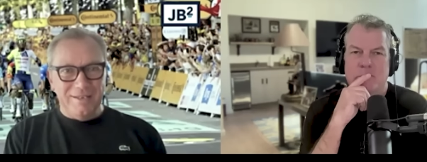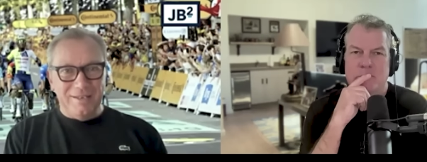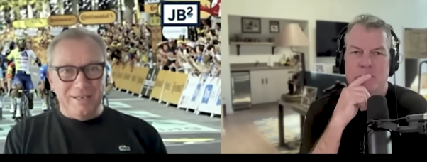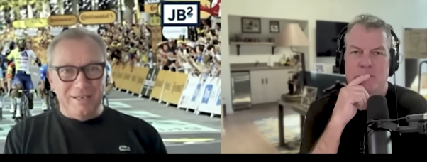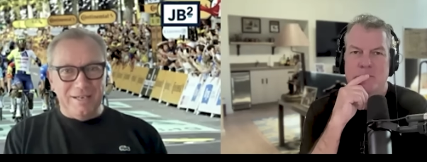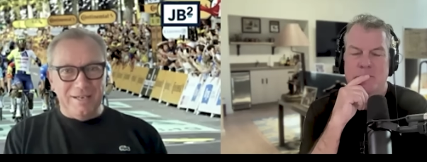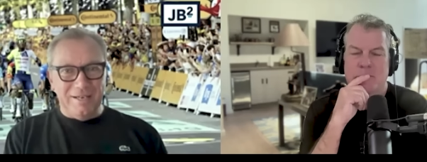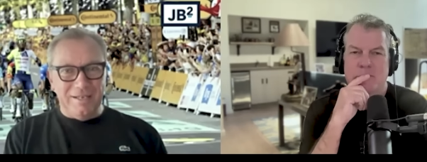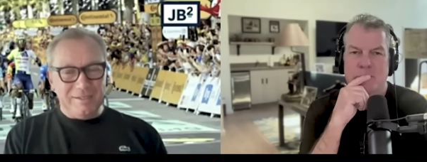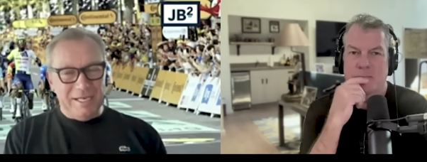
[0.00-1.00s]
Speaker 1: uh,
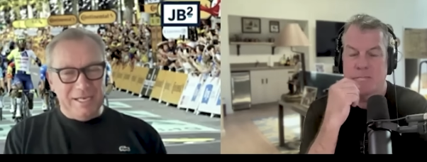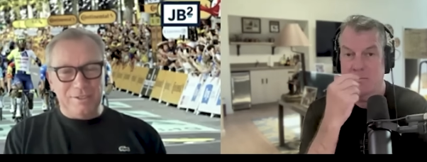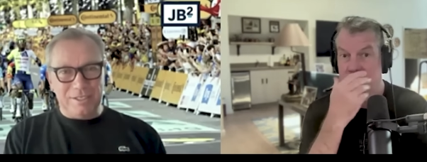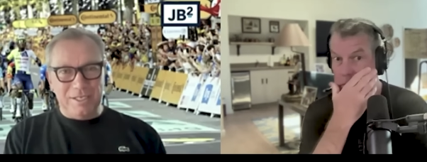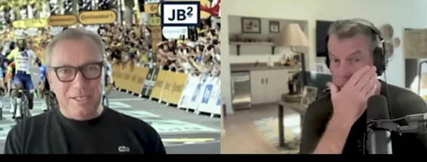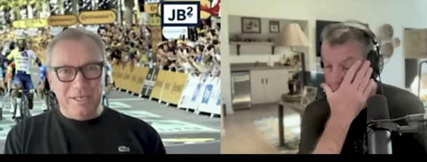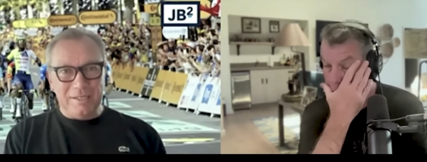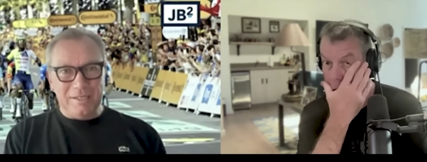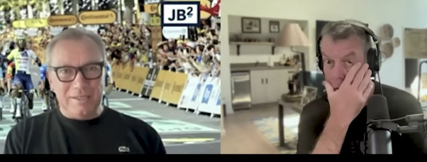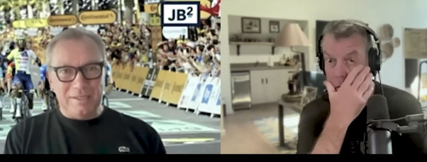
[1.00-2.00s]
it's nice to see.
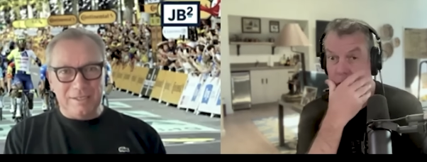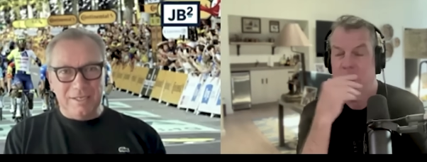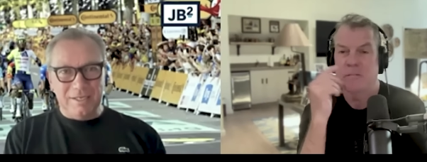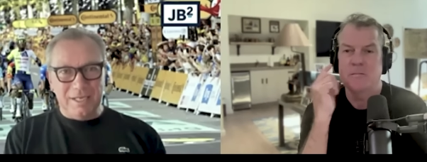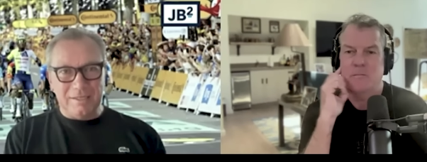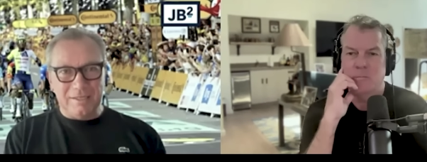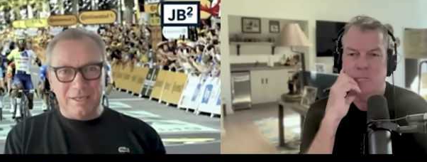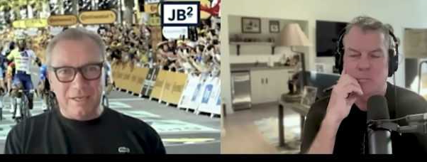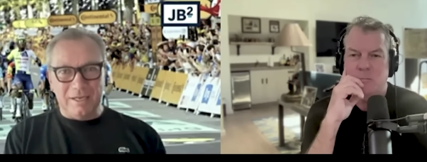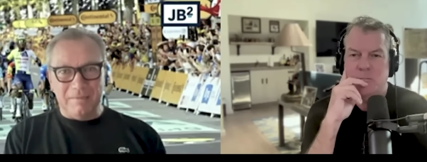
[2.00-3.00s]
It's nice to see that
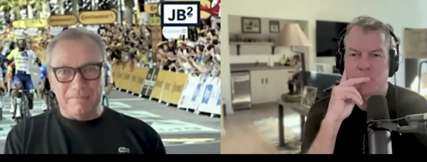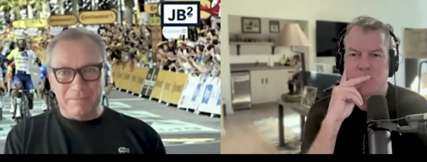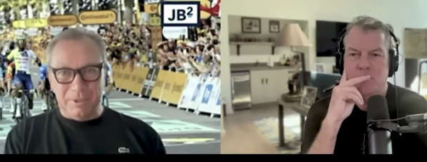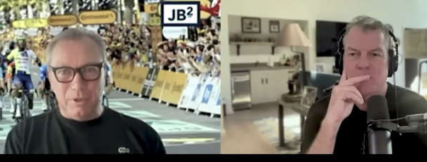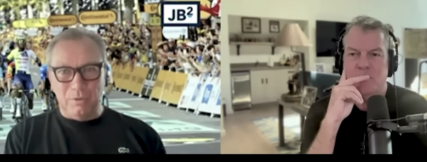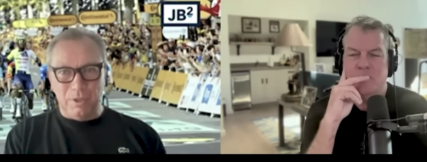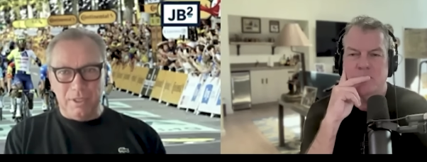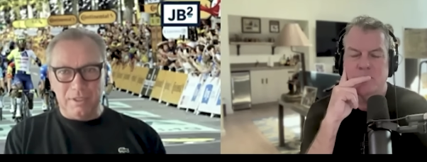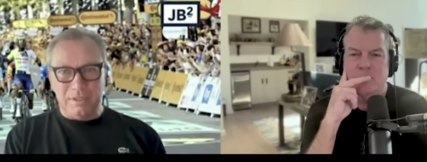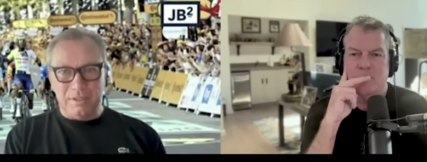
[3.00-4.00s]
um, you know it's